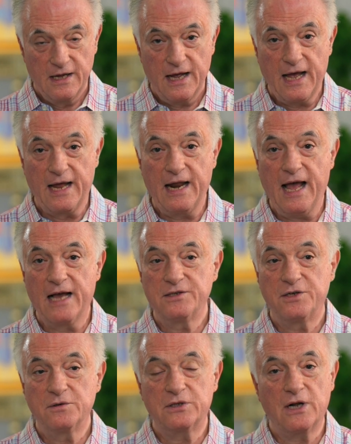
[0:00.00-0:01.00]
And
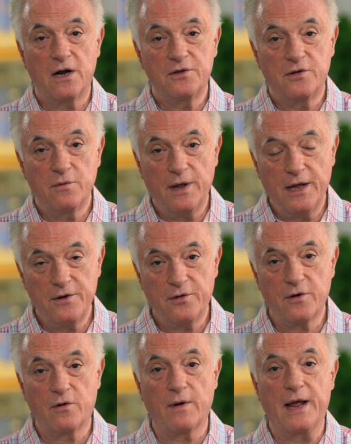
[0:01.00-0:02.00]
as you start to
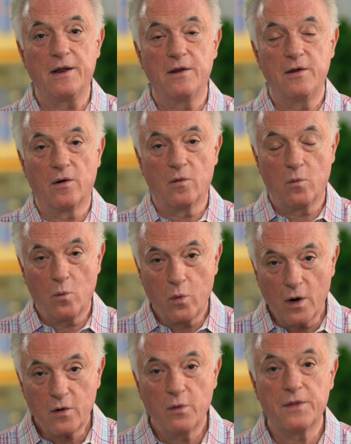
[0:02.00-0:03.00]
integrate your
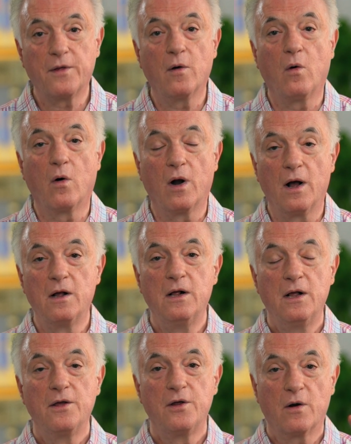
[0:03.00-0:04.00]
work with the aura,
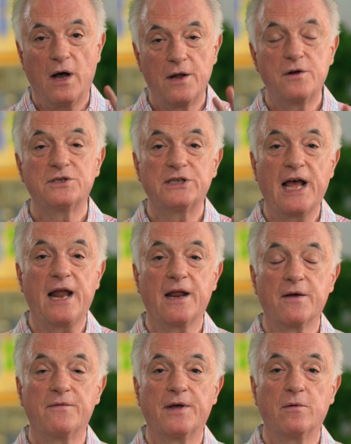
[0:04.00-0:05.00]
your understanding
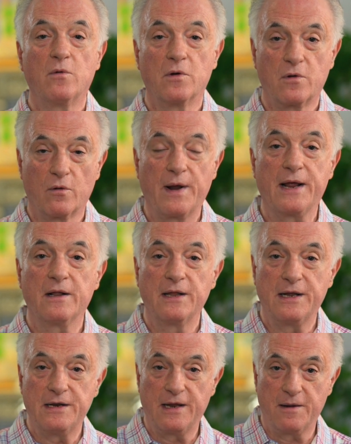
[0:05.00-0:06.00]
of it will
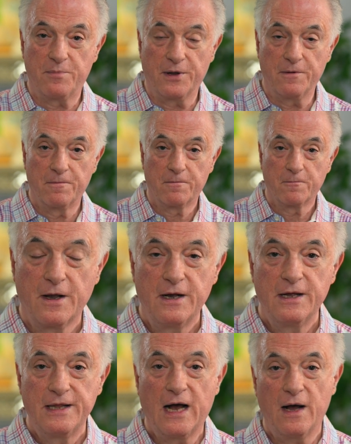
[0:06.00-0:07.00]
greatly deepen.
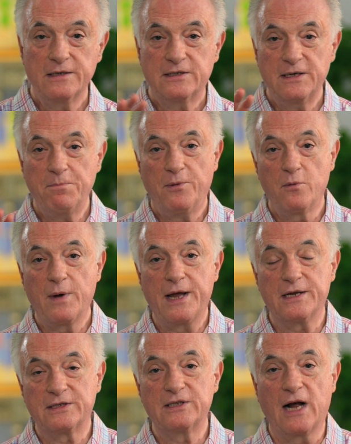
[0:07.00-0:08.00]
Now, a simple way
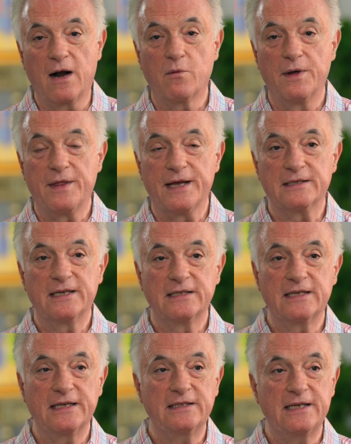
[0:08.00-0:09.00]
to start with this
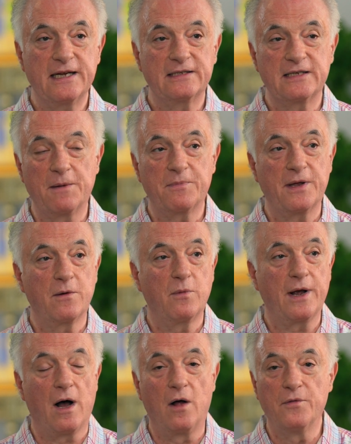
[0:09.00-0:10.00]
is let's take something
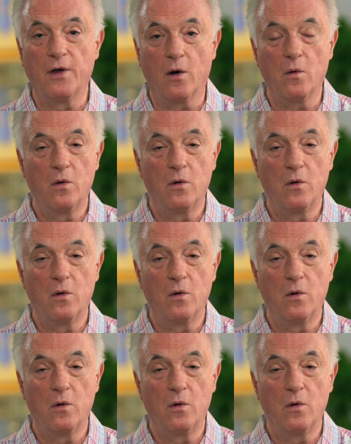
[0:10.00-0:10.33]
we all know.